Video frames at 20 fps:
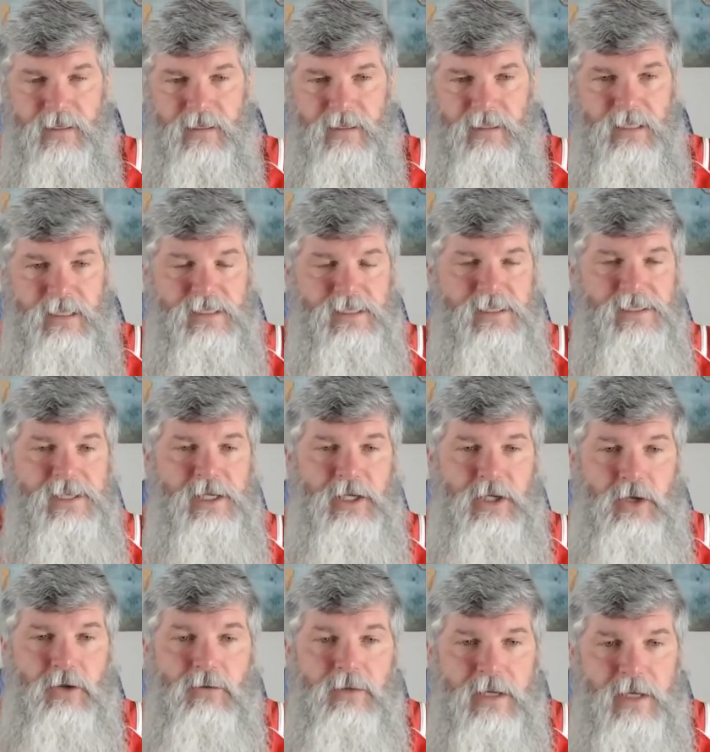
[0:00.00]
This is a
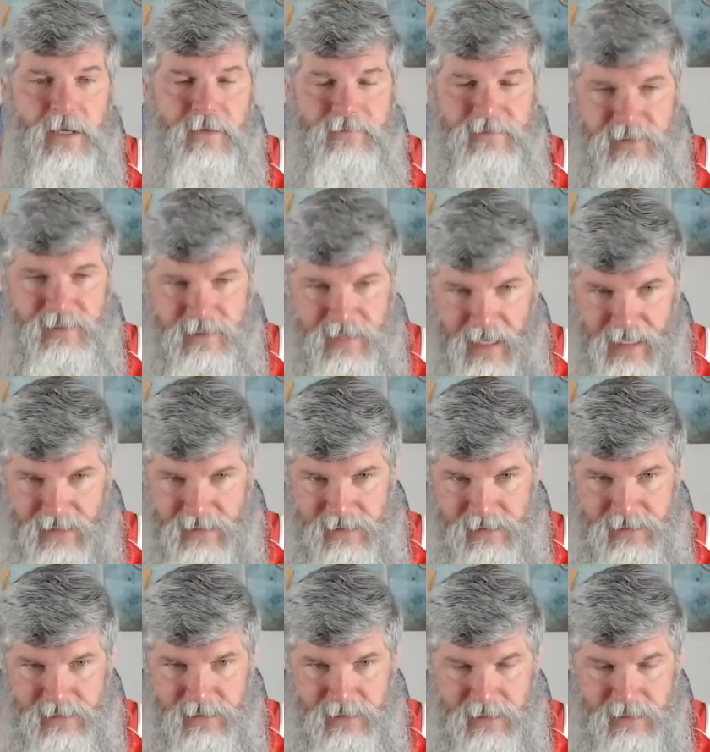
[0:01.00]
union of
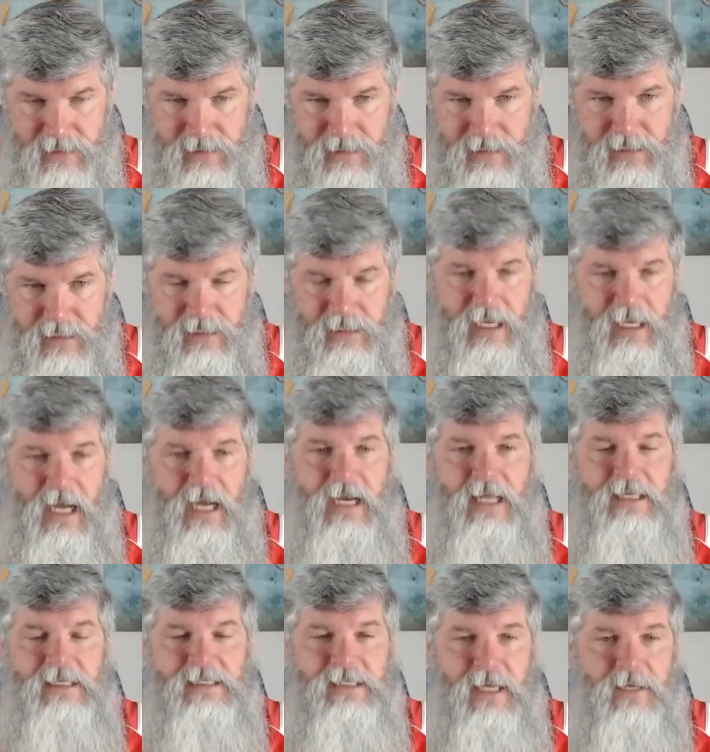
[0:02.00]
states, not
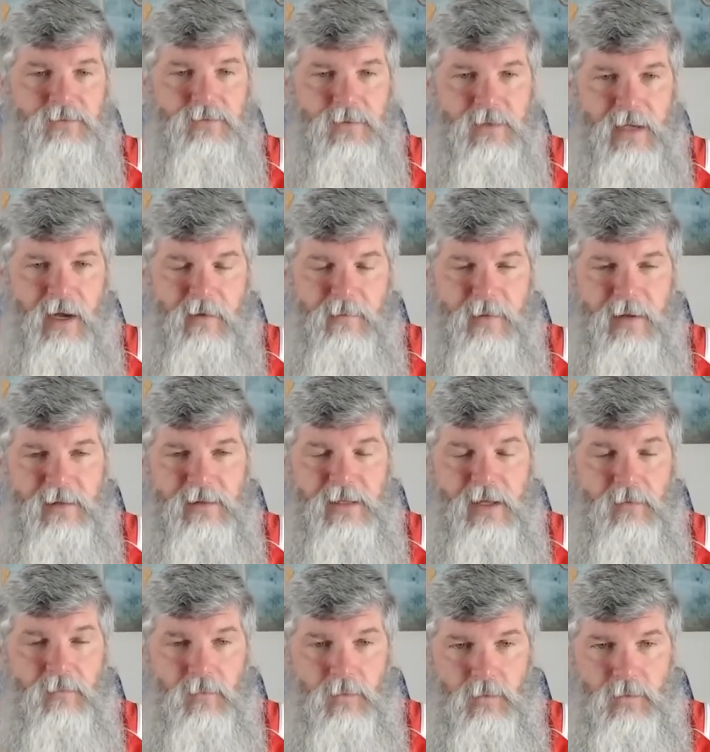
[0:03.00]
a central government
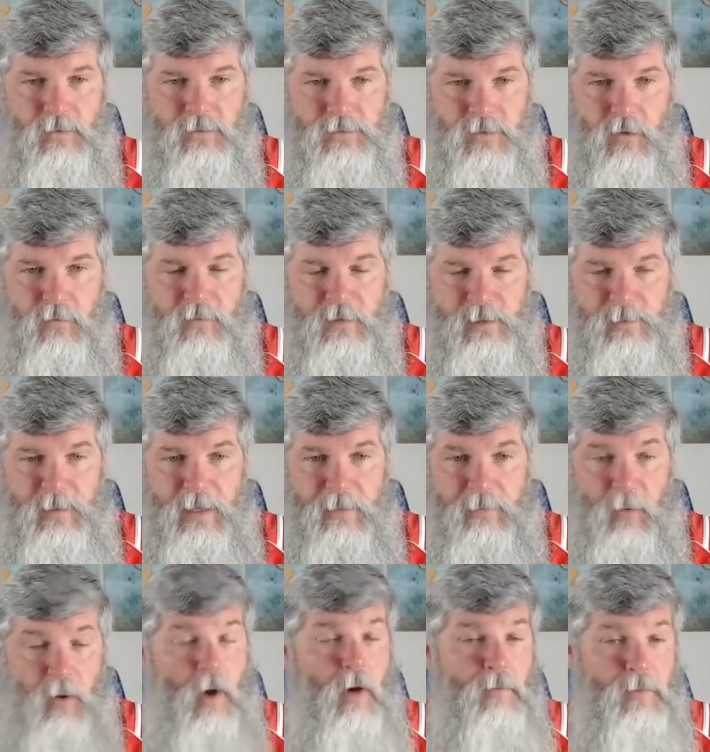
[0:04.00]
that rules over its
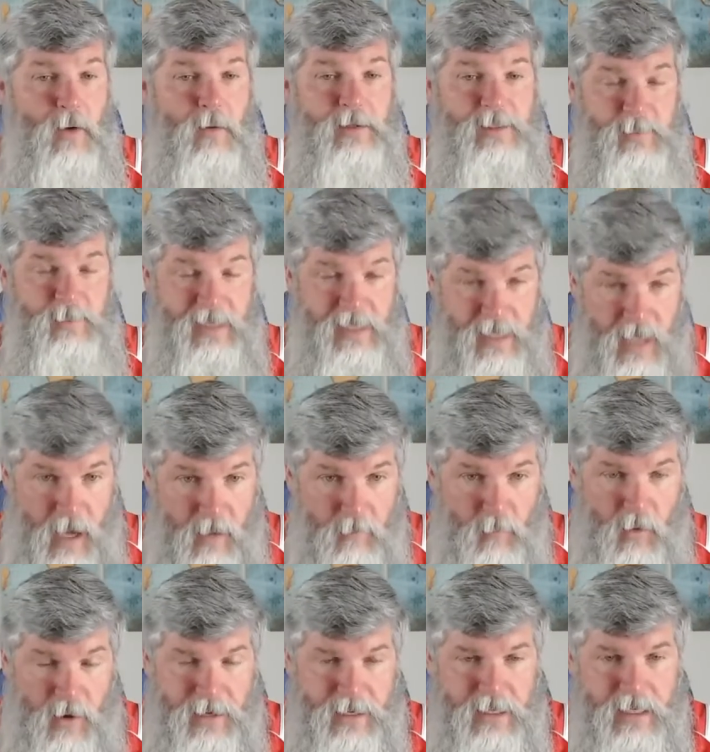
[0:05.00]
people. Although it's become
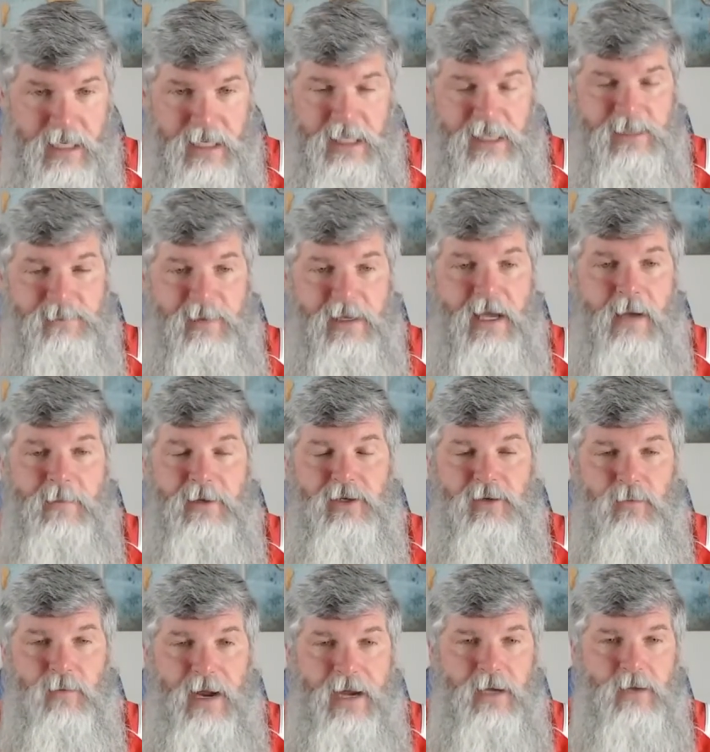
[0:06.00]
one, it's become a
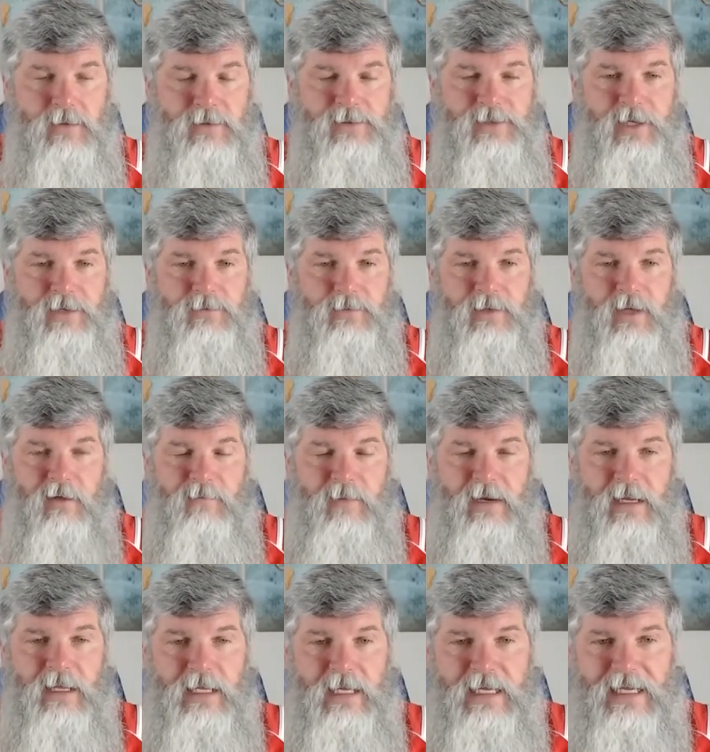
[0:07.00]
tyrannical central
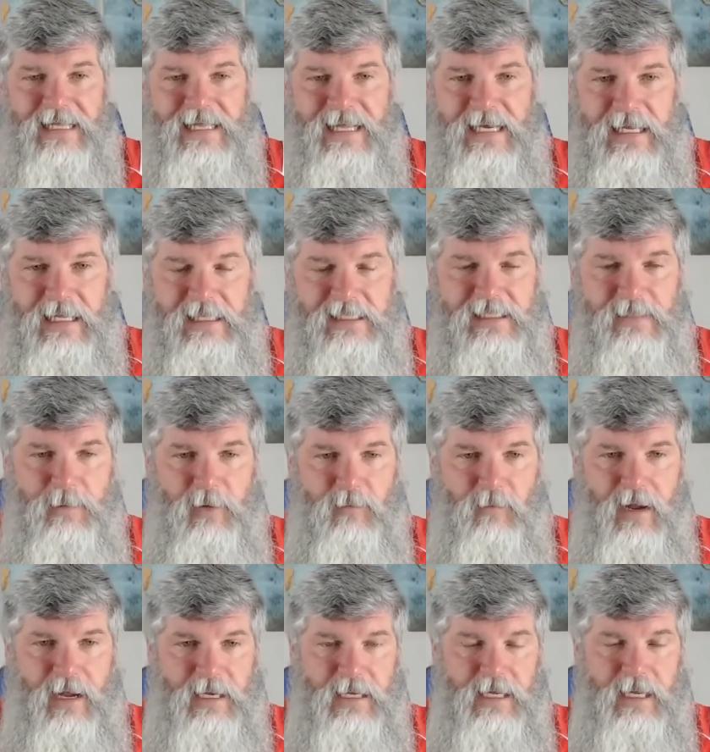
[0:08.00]
government that needs to be
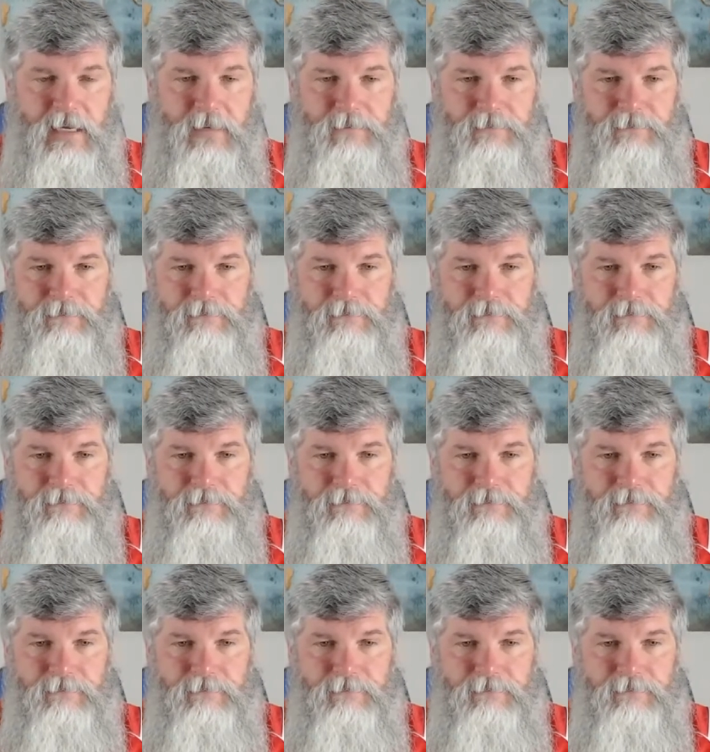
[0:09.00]
reined in.